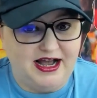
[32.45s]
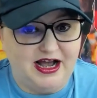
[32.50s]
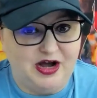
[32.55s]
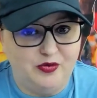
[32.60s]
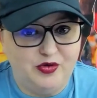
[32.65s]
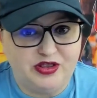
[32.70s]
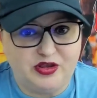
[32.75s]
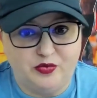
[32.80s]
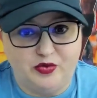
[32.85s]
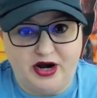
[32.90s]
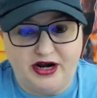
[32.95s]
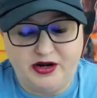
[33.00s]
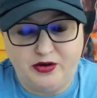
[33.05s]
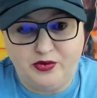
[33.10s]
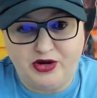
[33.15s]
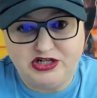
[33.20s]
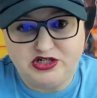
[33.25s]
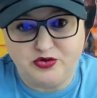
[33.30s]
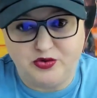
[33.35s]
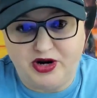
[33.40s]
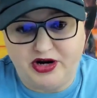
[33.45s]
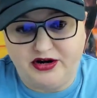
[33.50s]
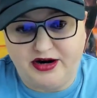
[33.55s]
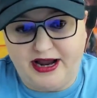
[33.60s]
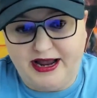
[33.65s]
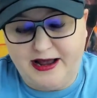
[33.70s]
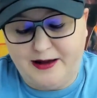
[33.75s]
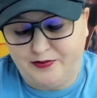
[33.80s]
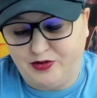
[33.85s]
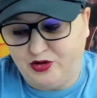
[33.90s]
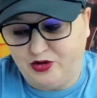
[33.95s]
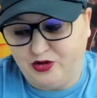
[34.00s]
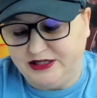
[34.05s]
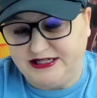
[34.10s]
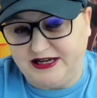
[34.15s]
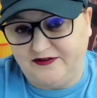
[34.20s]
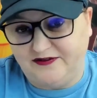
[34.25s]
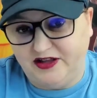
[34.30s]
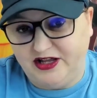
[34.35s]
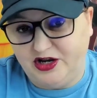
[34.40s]
With the WagerWire app, you can
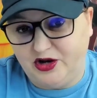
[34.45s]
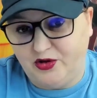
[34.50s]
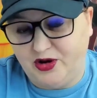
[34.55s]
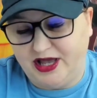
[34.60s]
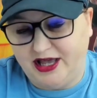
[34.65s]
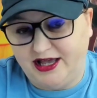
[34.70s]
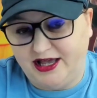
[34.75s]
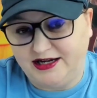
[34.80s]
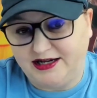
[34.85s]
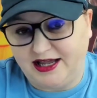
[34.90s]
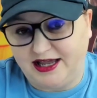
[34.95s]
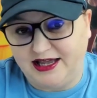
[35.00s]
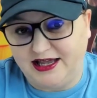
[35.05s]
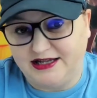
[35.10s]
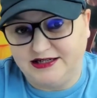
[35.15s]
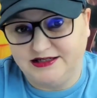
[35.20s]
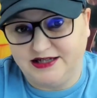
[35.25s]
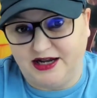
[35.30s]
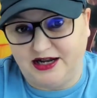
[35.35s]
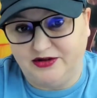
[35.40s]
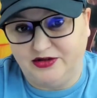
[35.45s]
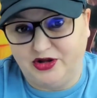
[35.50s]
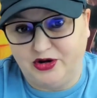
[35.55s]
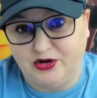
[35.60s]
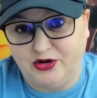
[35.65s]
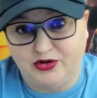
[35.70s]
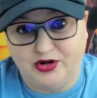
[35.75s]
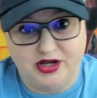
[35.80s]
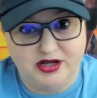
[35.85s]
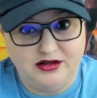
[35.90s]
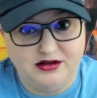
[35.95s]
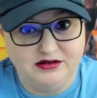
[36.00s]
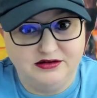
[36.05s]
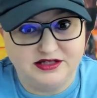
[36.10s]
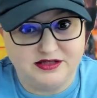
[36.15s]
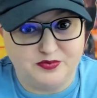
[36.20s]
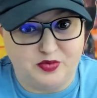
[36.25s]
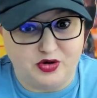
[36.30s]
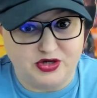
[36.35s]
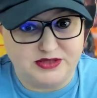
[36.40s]
definitely go ahead and download
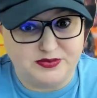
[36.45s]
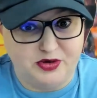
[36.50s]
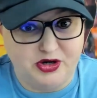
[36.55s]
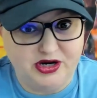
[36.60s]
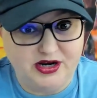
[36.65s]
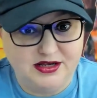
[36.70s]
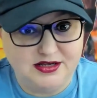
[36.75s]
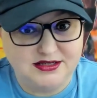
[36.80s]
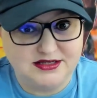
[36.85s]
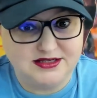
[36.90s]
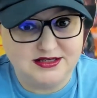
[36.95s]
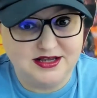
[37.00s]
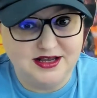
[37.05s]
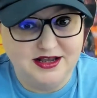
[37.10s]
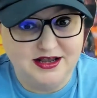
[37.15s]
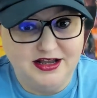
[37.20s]
sportsbooks.